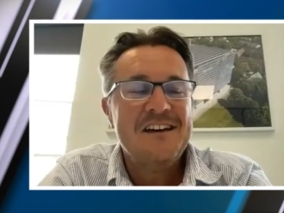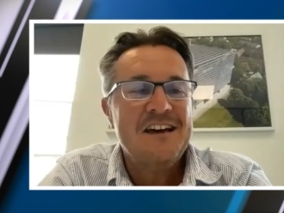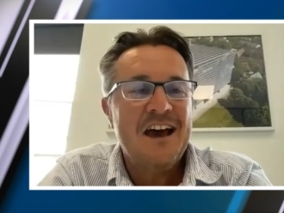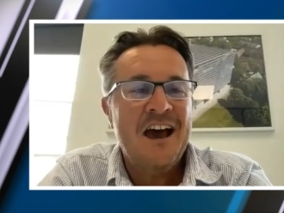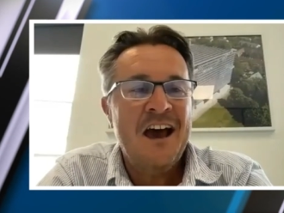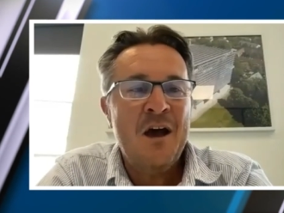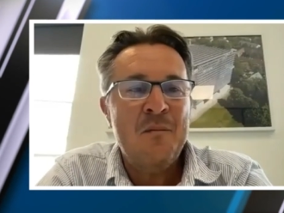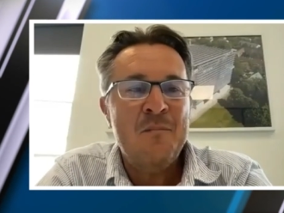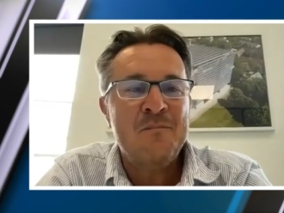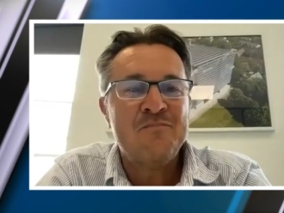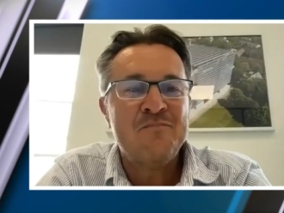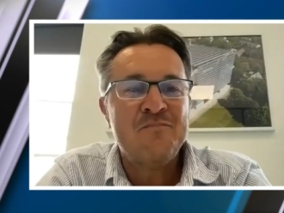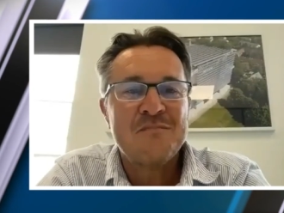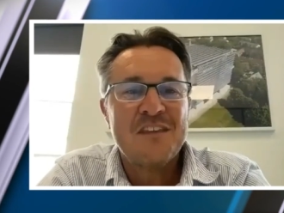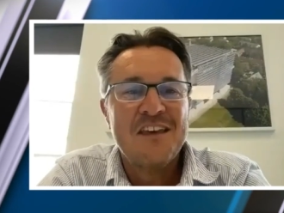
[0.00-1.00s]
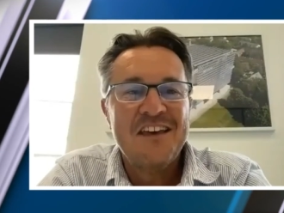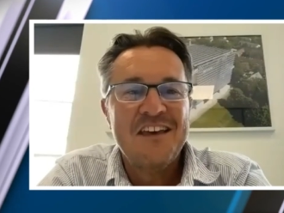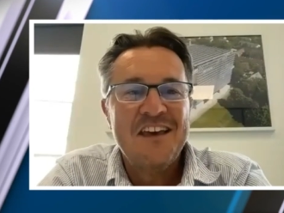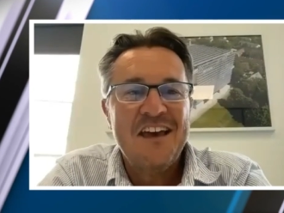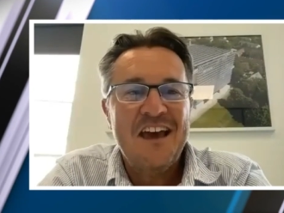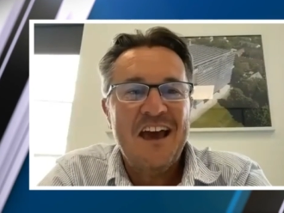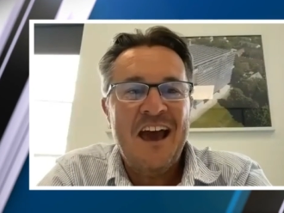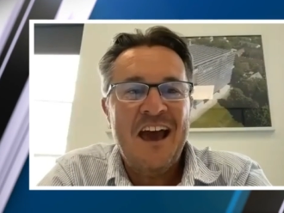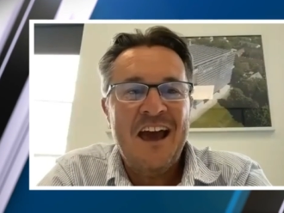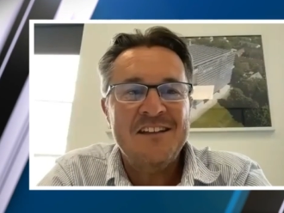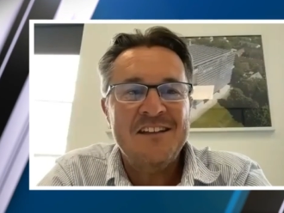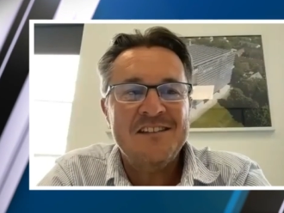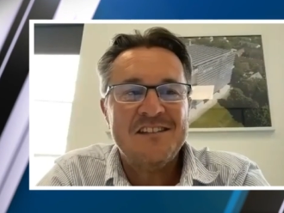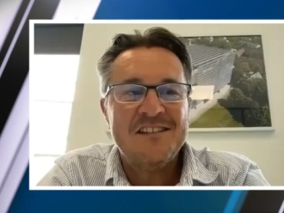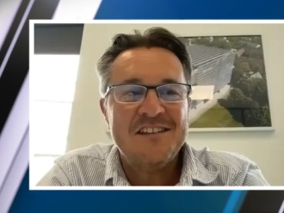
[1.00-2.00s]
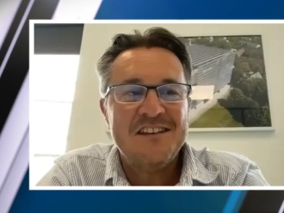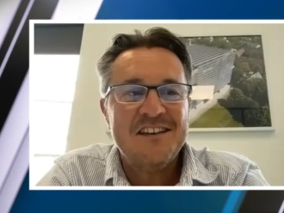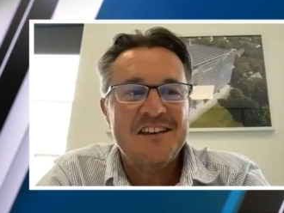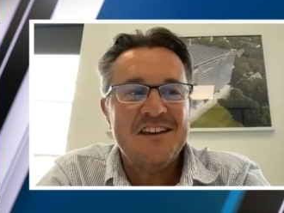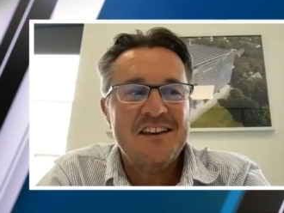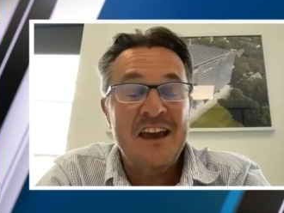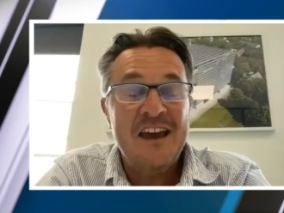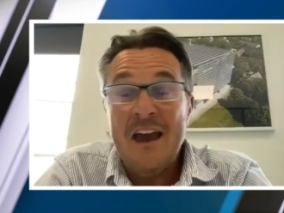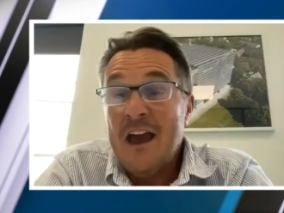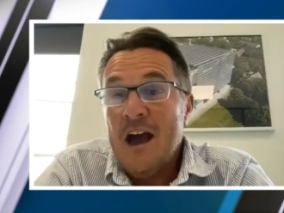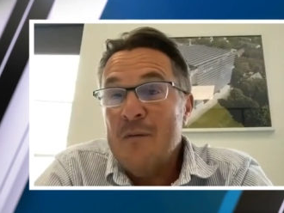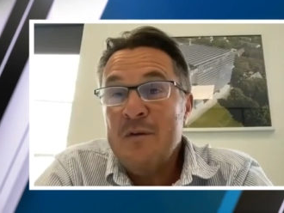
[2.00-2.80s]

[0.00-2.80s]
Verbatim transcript: Yeah. Um, and yeah,